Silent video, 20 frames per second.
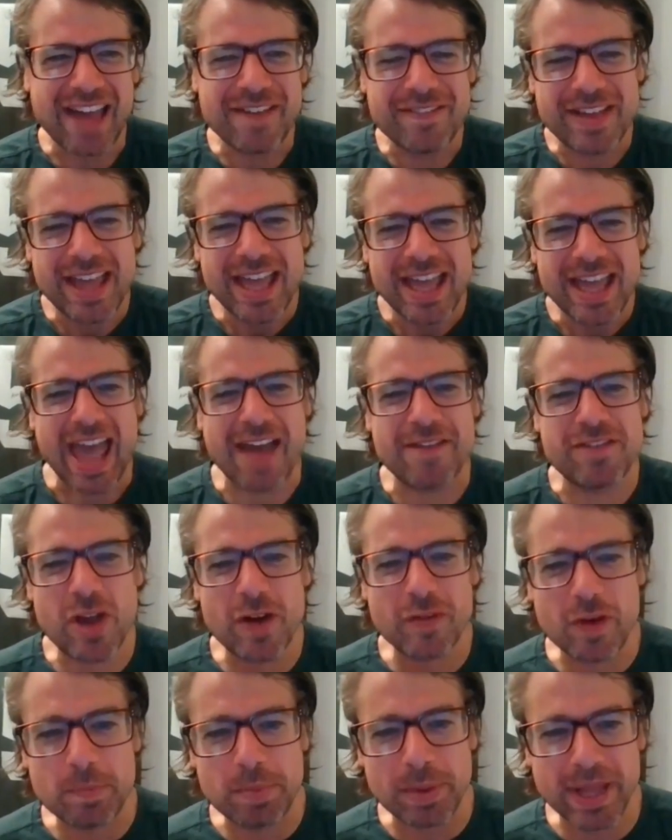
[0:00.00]
have, have
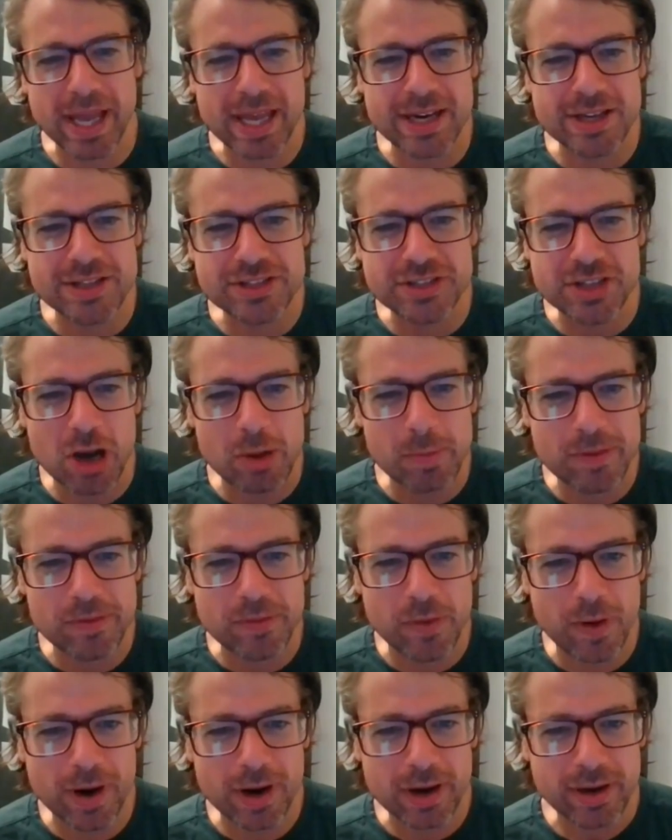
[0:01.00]
you ever played in snow
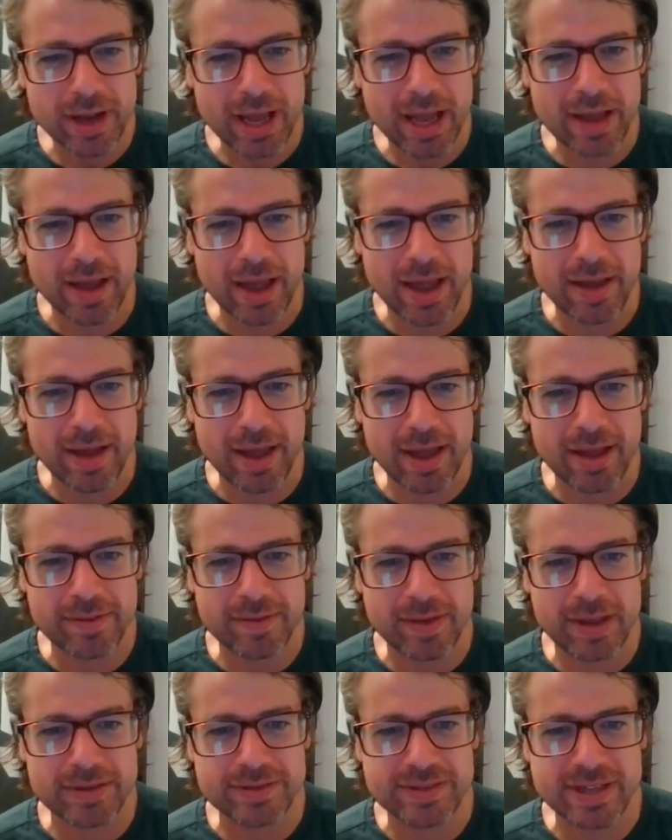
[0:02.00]
before?
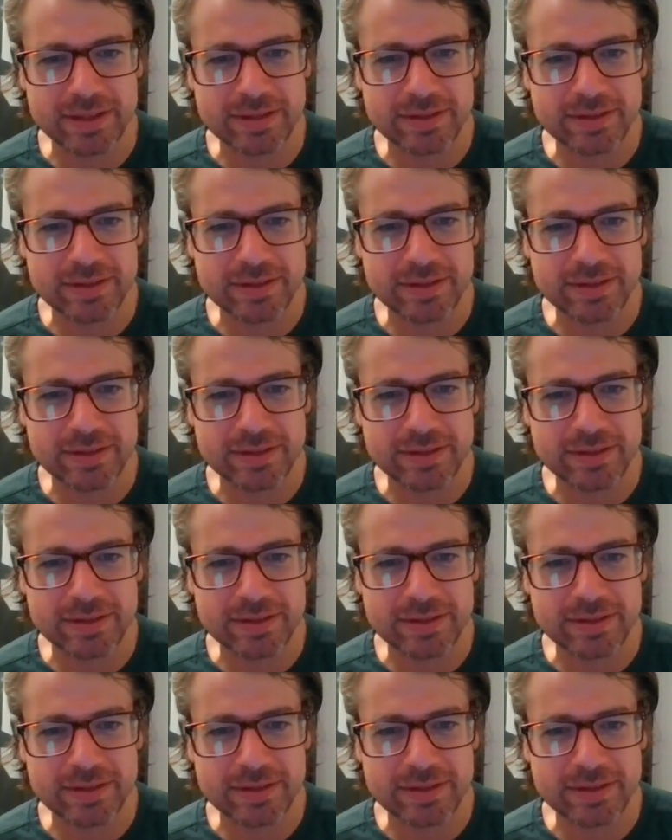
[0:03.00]
Never. Is